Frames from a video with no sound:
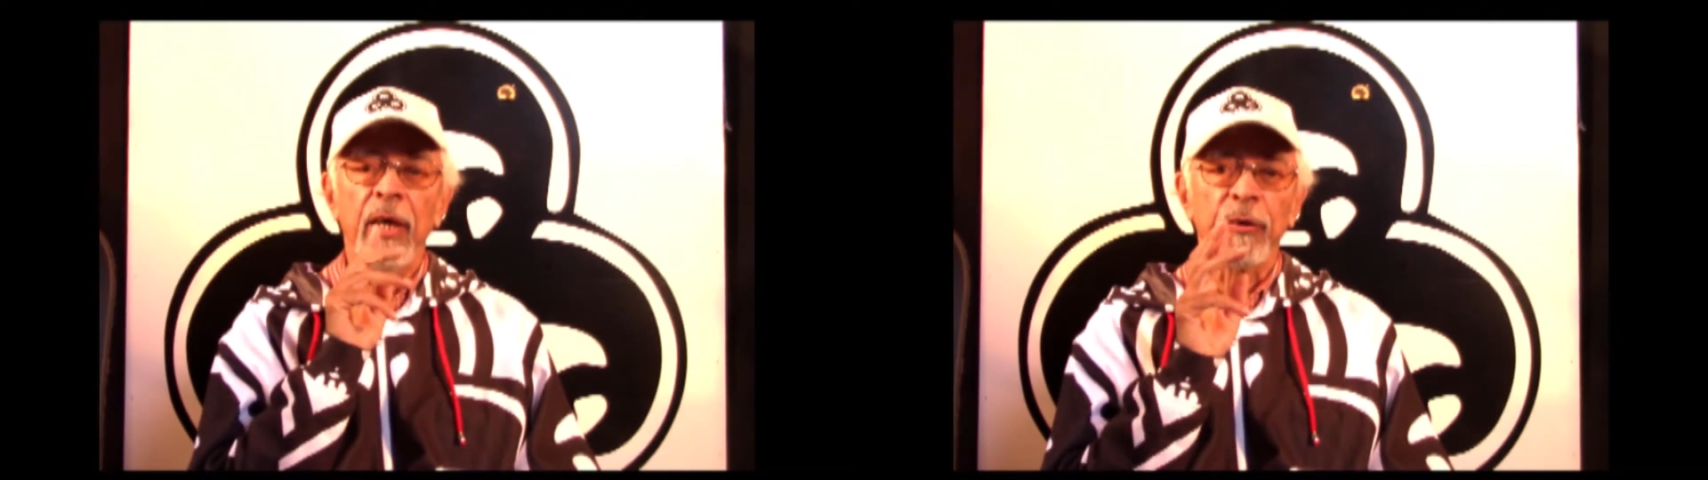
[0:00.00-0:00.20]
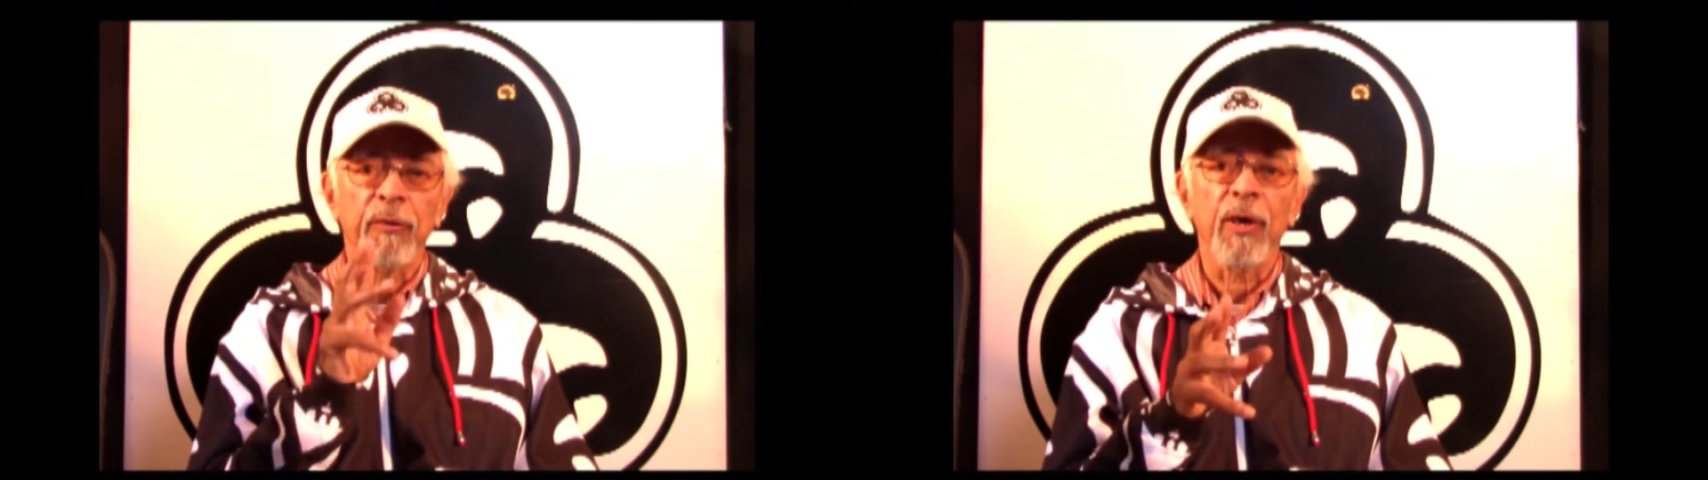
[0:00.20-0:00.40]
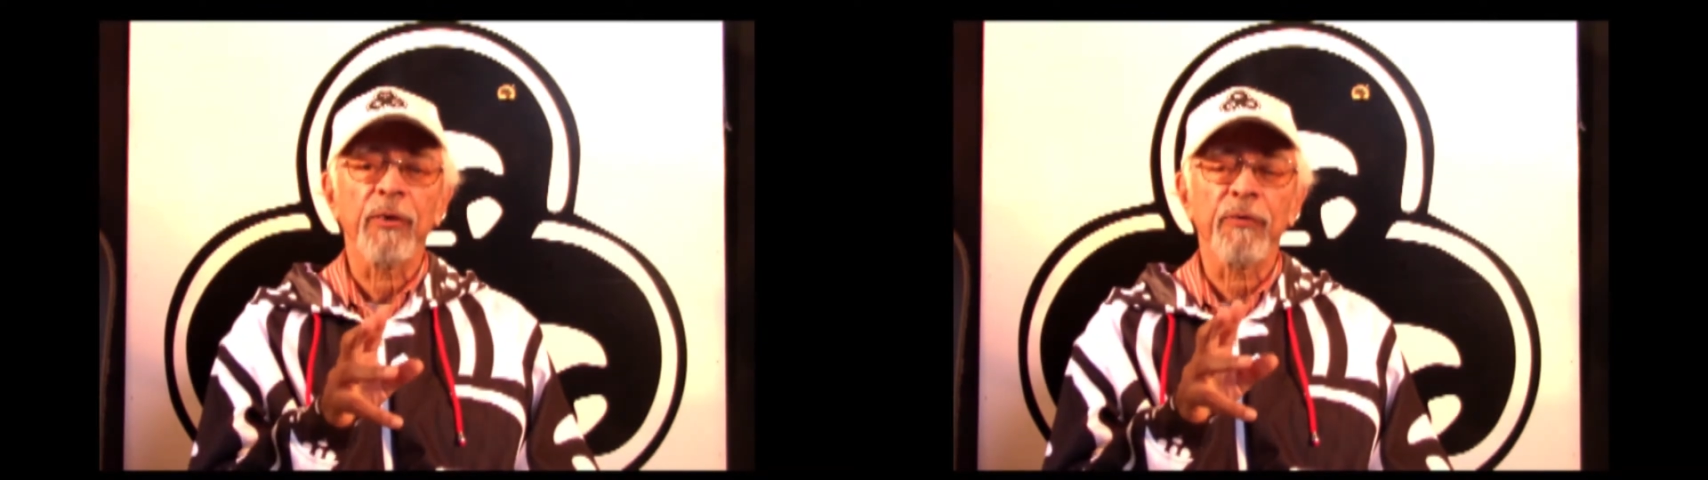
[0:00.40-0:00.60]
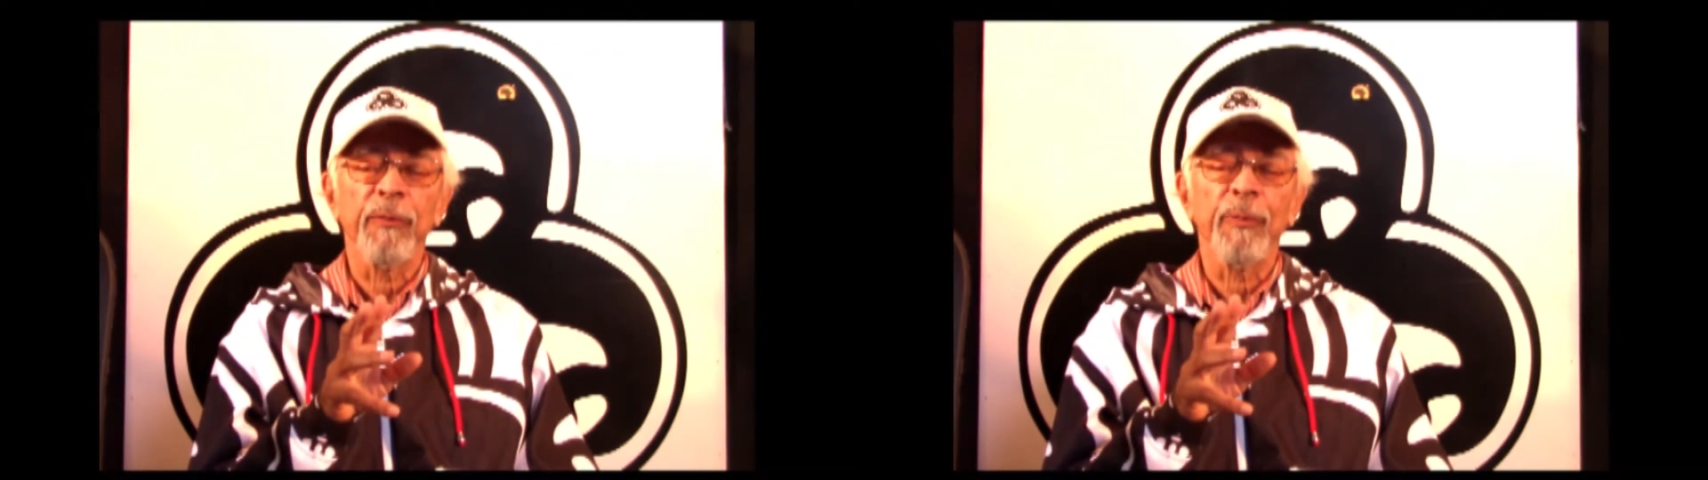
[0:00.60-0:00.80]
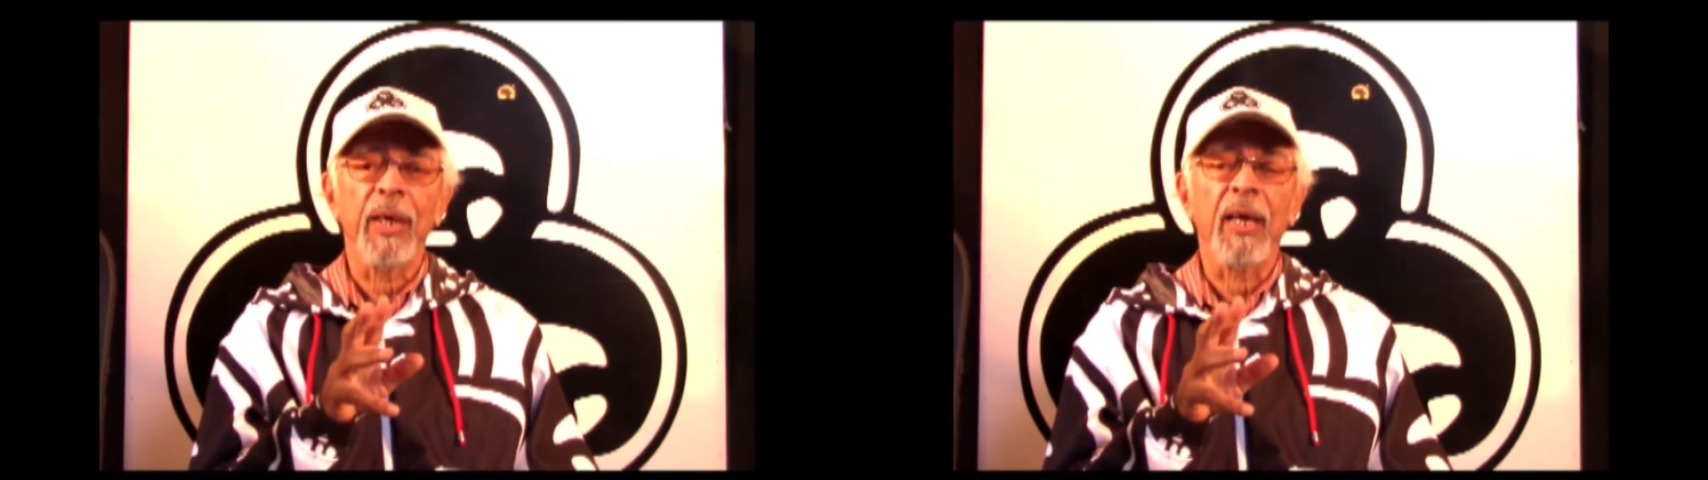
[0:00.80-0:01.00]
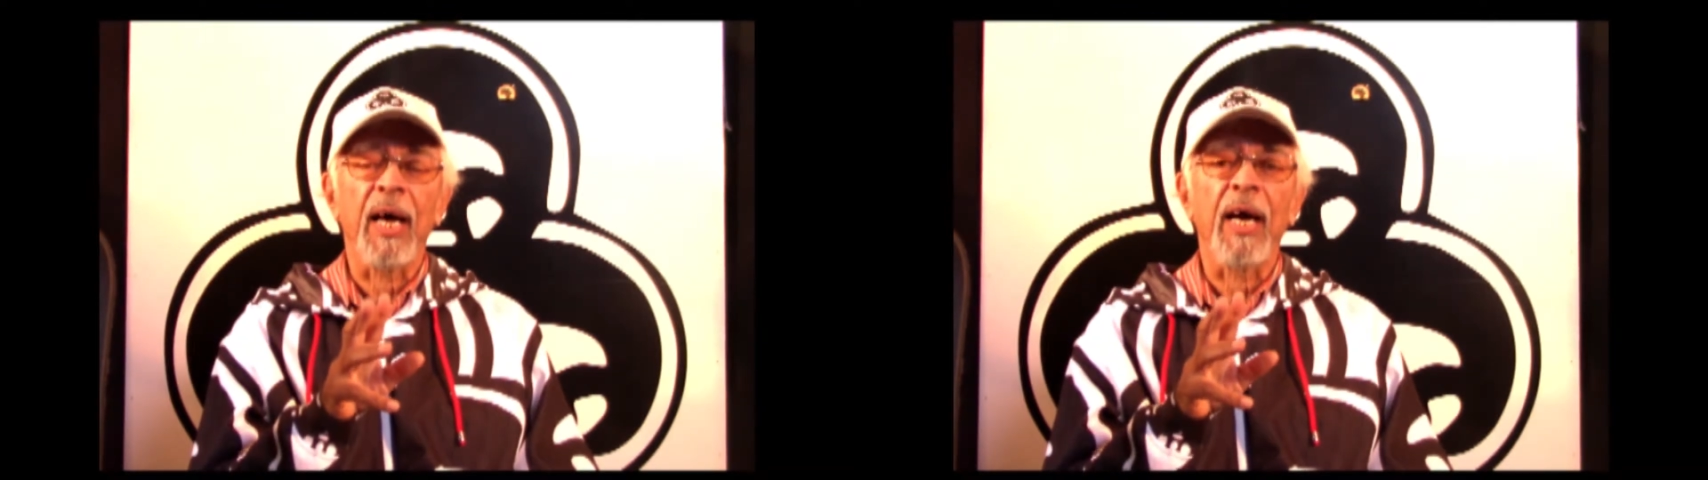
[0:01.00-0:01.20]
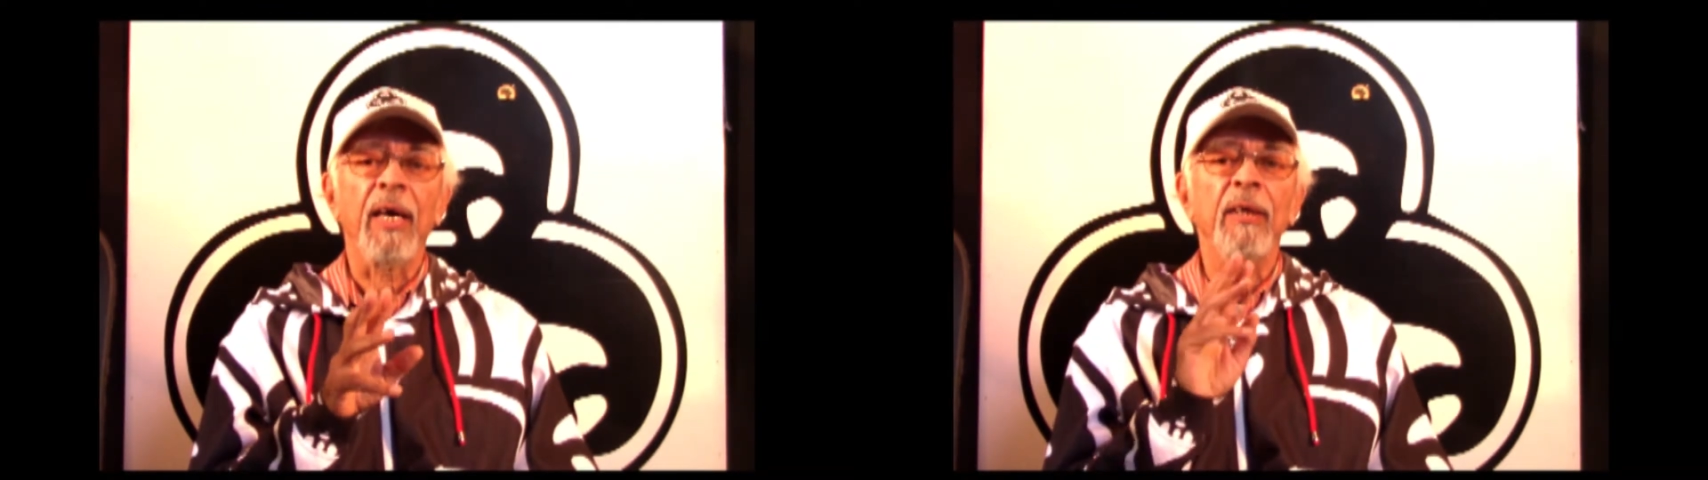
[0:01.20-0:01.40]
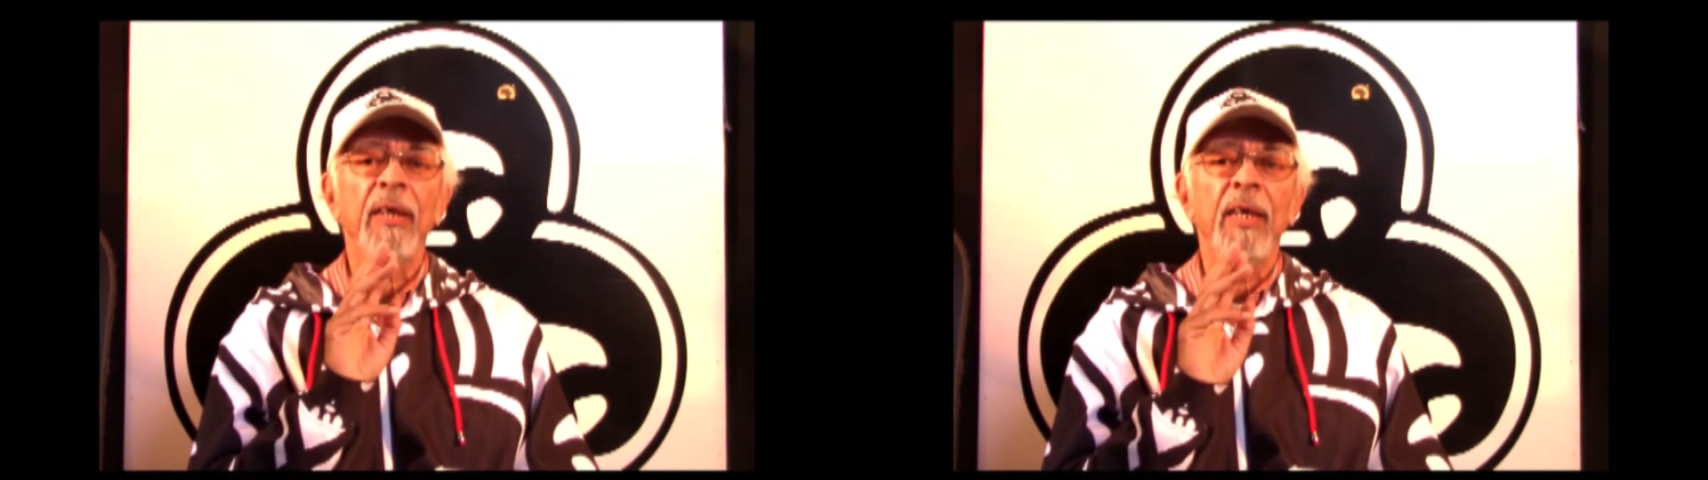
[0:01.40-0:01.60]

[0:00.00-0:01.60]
across from Belle Isle,